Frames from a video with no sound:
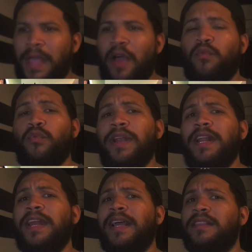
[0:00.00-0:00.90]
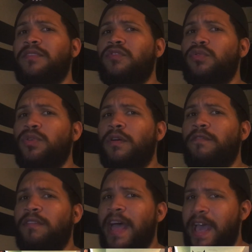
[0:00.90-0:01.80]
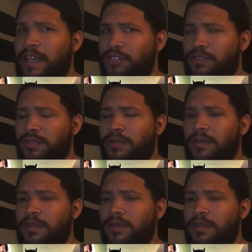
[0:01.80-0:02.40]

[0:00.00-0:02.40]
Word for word: I really like the suit of Flash.